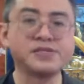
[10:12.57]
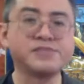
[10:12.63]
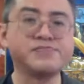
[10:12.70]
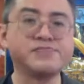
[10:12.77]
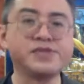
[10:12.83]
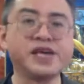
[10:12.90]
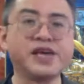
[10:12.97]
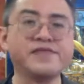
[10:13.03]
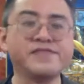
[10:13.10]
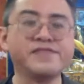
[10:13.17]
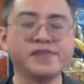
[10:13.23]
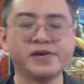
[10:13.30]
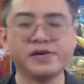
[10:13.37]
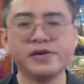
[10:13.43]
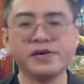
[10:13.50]
behavior,
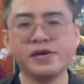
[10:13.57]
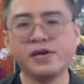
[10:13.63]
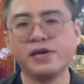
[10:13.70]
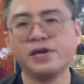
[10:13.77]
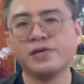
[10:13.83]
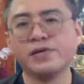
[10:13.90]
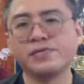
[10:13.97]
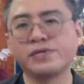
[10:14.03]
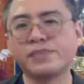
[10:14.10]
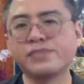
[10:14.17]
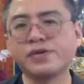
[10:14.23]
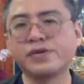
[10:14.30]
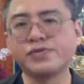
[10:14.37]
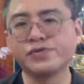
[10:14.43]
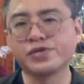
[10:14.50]

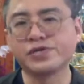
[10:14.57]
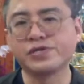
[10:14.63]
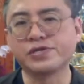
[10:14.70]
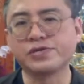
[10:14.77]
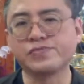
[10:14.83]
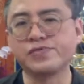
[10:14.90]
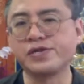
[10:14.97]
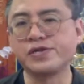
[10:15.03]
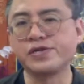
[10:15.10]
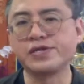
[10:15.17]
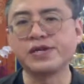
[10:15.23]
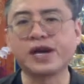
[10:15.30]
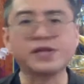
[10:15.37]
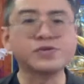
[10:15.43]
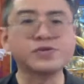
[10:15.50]
something which is really
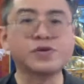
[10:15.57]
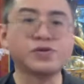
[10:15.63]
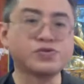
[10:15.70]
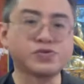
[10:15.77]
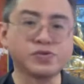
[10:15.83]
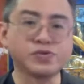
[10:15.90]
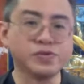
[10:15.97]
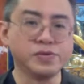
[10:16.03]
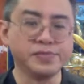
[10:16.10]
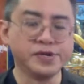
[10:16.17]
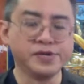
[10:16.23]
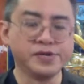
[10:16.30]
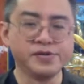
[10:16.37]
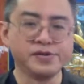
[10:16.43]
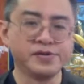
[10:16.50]
uncontrollable.
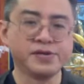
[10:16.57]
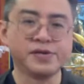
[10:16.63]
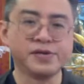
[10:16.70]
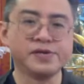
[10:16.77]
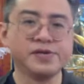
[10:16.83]
Yeah.